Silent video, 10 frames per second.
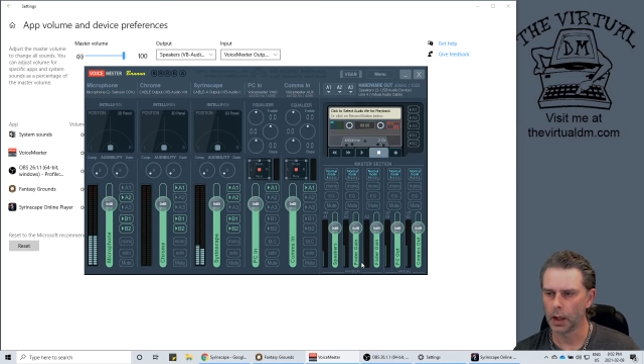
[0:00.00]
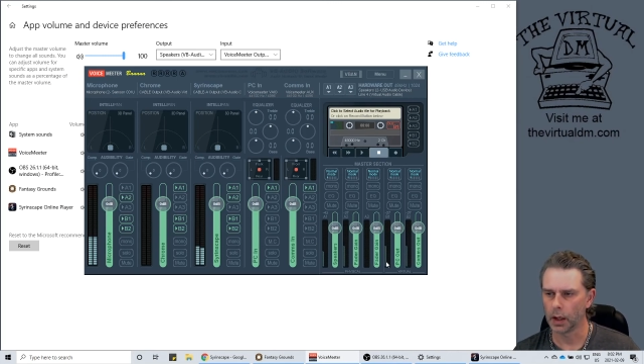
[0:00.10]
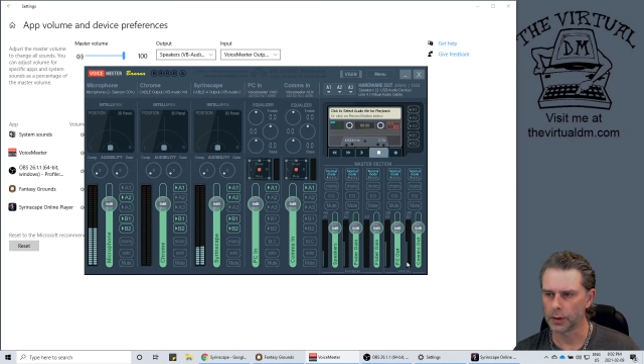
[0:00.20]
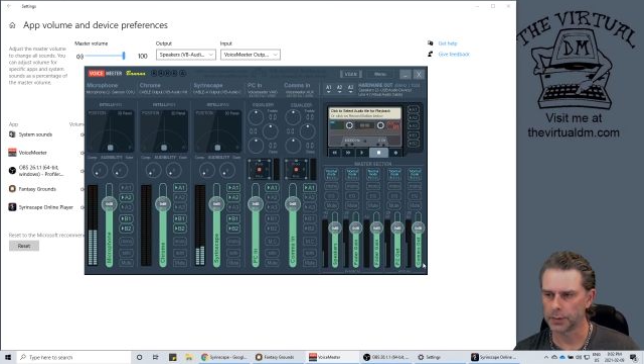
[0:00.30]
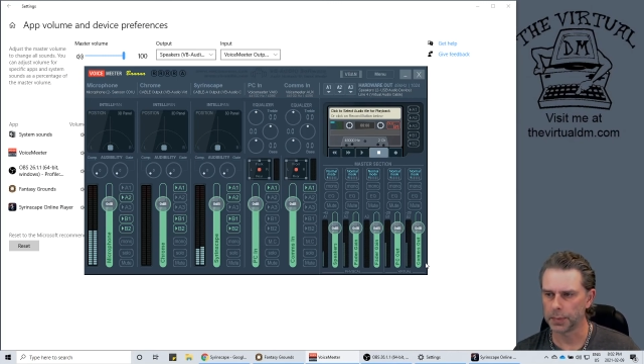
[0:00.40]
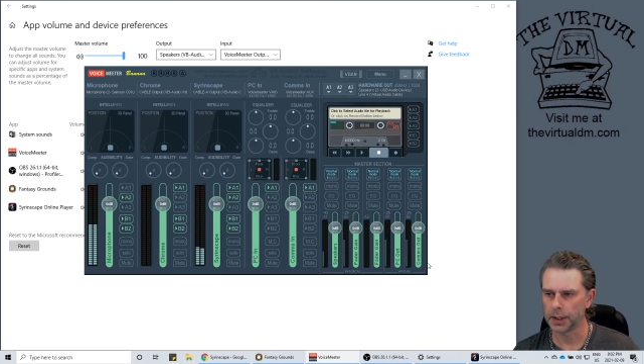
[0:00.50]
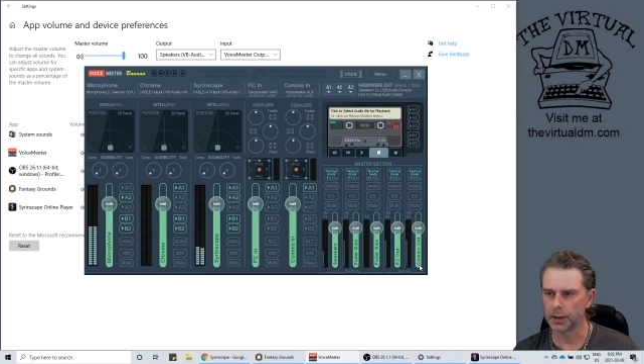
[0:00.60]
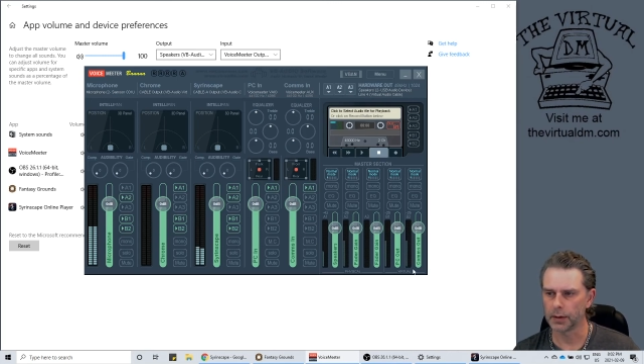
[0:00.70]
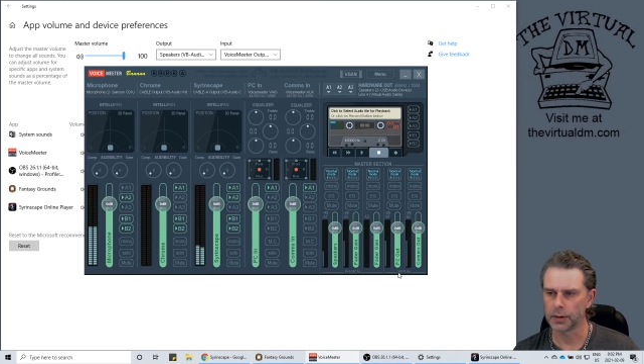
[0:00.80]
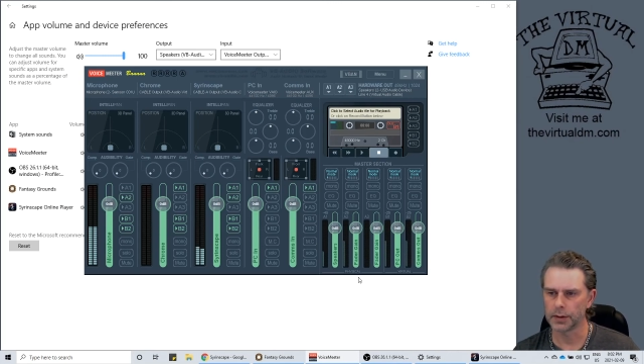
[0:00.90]
our
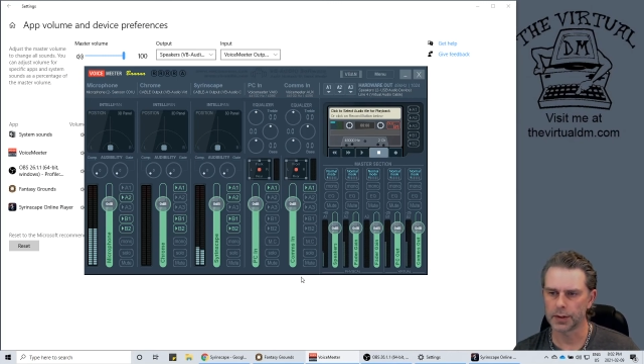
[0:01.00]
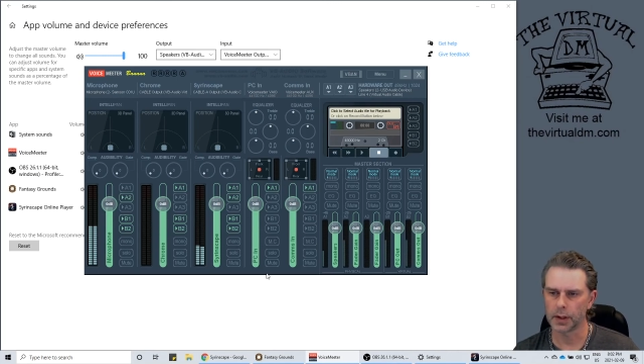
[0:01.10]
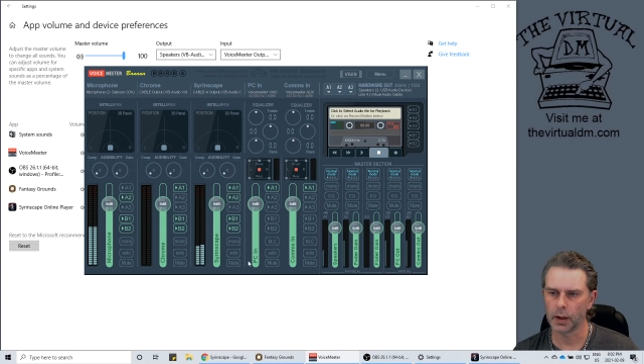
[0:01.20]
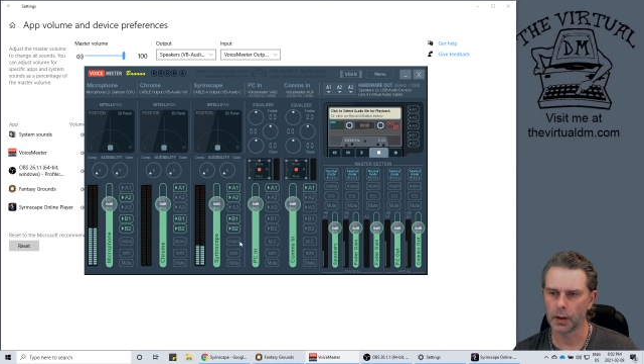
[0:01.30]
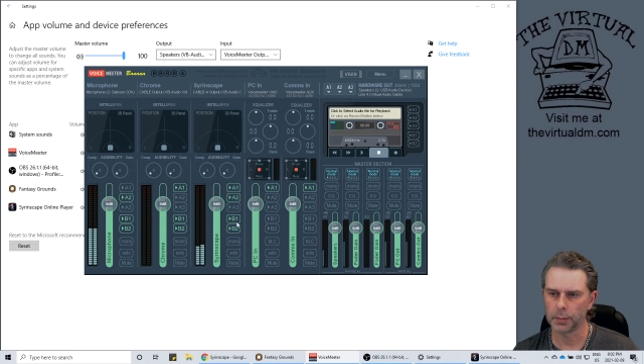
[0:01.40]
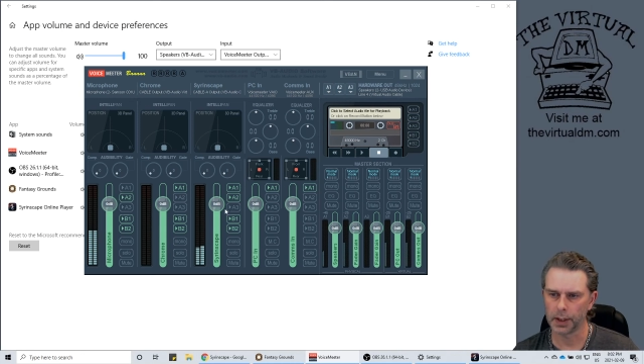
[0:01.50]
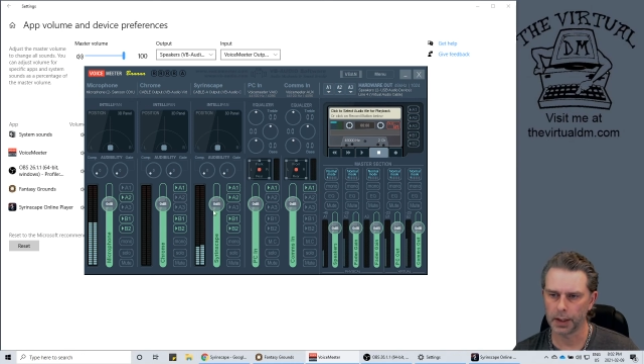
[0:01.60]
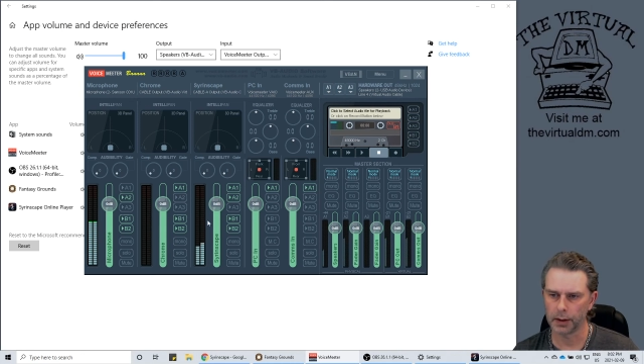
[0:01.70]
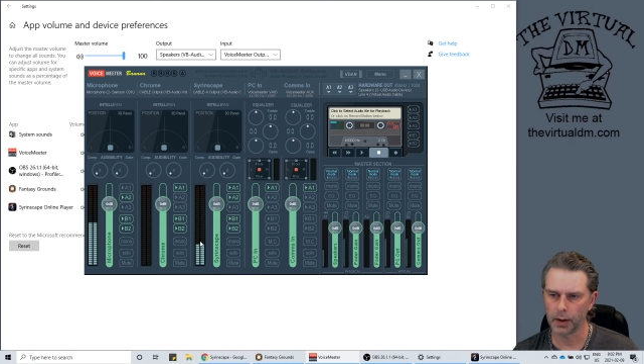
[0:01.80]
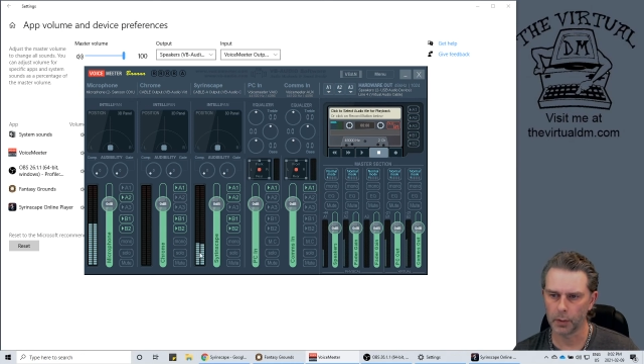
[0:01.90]
speakers and our
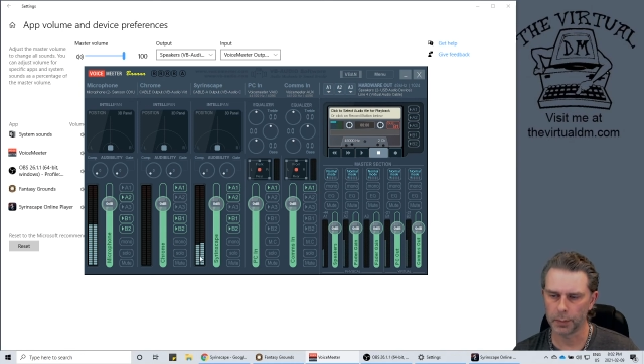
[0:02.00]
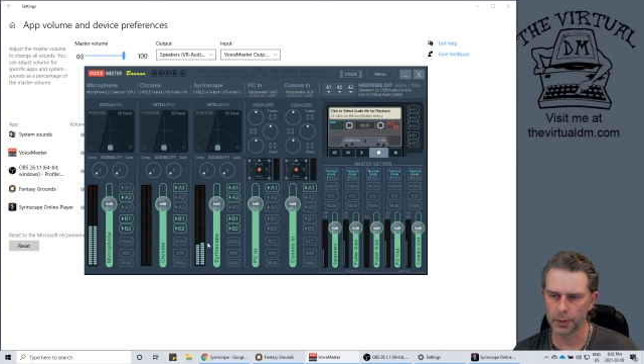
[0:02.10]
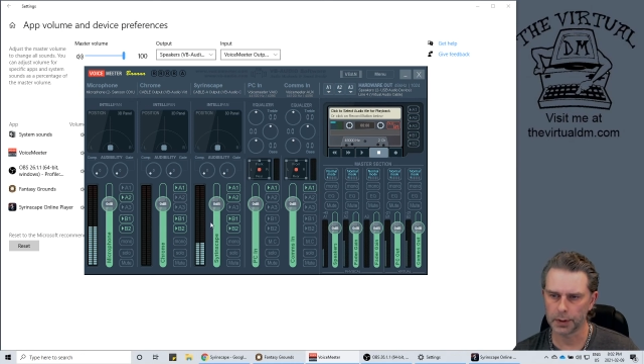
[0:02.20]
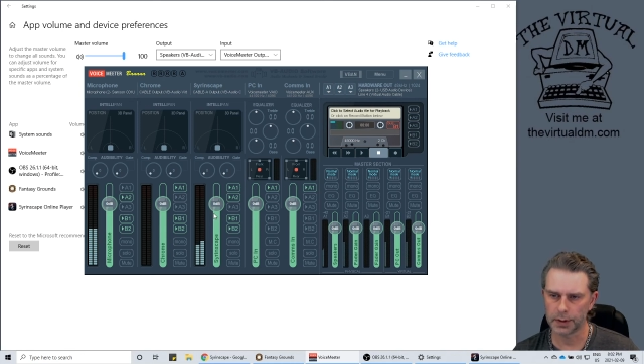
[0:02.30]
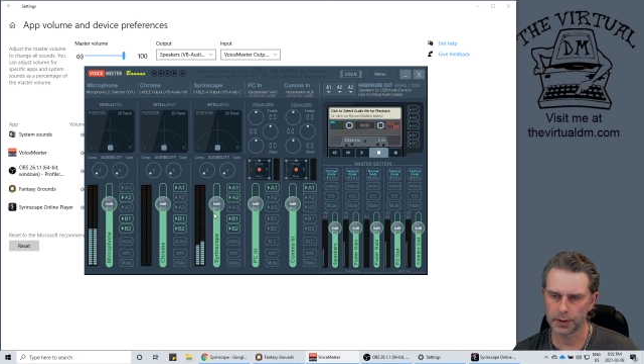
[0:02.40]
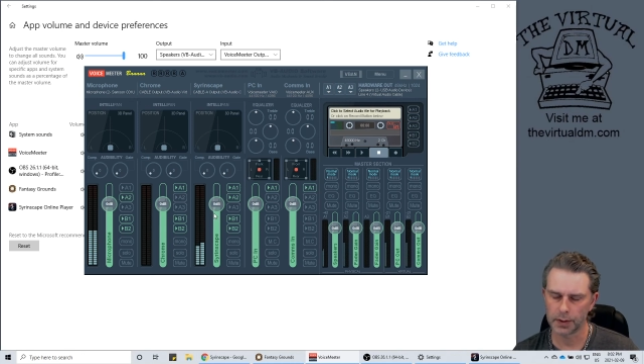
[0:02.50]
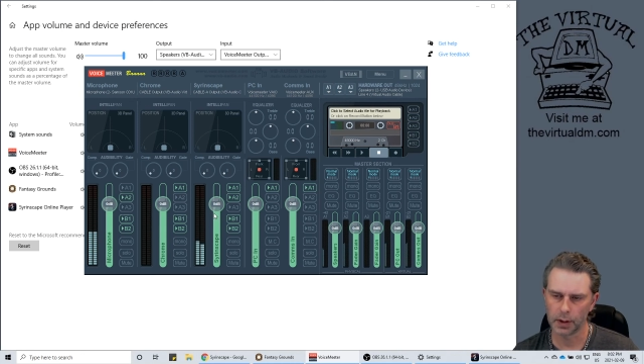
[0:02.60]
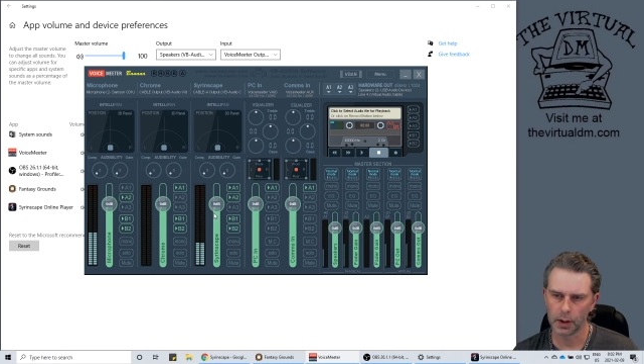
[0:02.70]
player outputs.